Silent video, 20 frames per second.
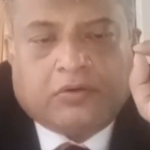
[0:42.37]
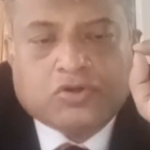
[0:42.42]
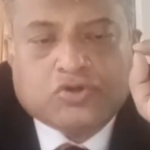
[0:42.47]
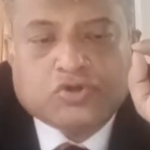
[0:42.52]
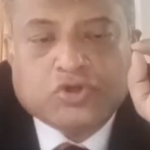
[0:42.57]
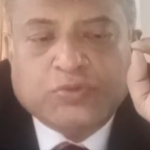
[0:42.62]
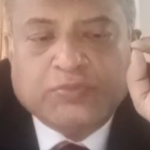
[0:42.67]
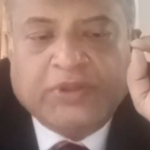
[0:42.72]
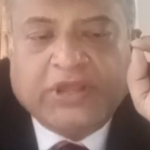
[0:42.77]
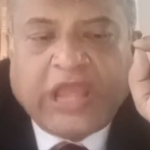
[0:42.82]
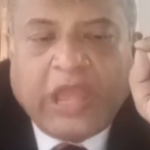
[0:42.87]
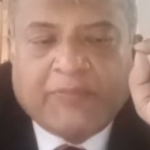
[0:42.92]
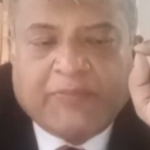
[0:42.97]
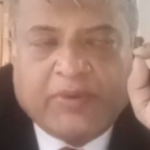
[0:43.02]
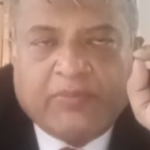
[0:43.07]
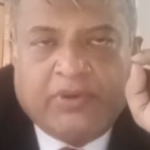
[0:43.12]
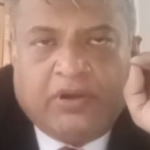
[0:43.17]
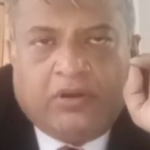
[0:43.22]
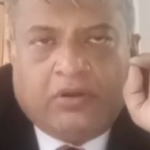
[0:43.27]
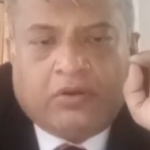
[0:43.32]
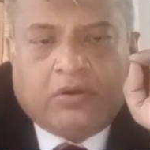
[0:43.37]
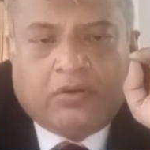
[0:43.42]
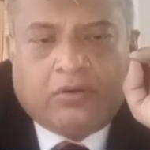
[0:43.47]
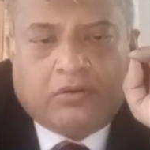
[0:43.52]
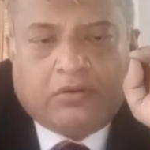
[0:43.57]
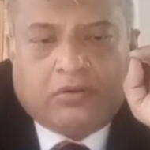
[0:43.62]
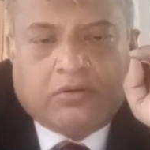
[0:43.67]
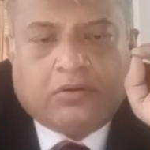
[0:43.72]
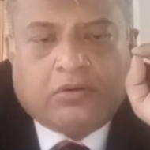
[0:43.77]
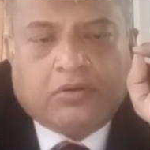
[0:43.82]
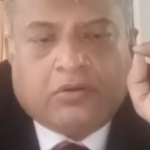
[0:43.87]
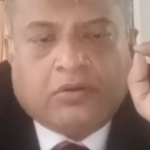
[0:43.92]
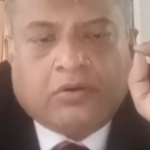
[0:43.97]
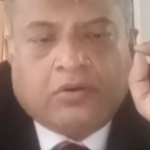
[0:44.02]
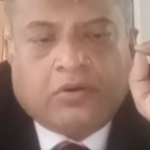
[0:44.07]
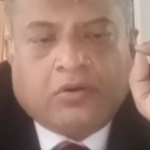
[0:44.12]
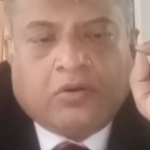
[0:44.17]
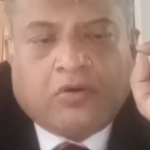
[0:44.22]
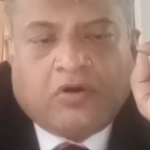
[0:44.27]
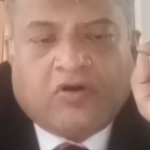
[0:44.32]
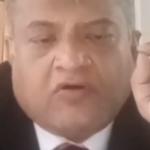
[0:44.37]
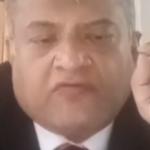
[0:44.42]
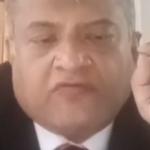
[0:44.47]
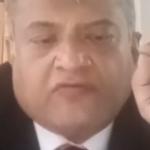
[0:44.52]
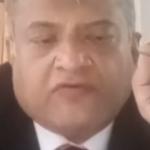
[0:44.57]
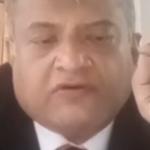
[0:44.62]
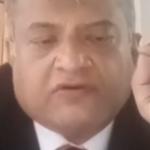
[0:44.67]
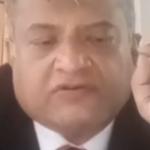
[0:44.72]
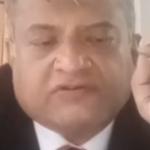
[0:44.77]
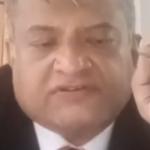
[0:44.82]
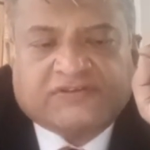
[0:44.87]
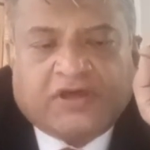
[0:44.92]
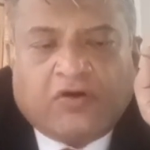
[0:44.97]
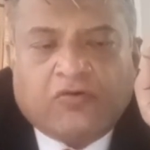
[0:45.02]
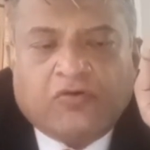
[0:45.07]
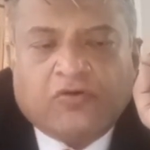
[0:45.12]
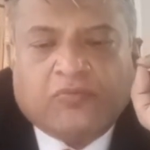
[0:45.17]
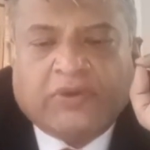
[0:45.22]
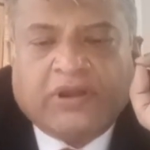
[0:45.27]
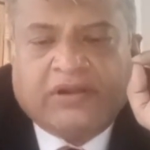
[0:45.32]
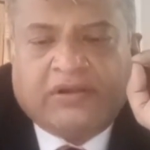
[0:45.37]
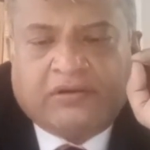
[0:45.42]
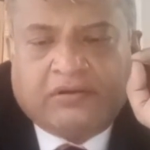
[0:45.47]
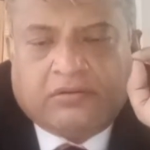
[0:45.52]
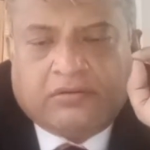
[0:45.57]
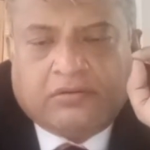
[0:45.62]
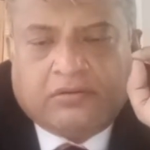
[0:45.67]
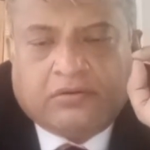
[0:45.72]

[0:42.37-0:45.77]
should be capable of sound mind,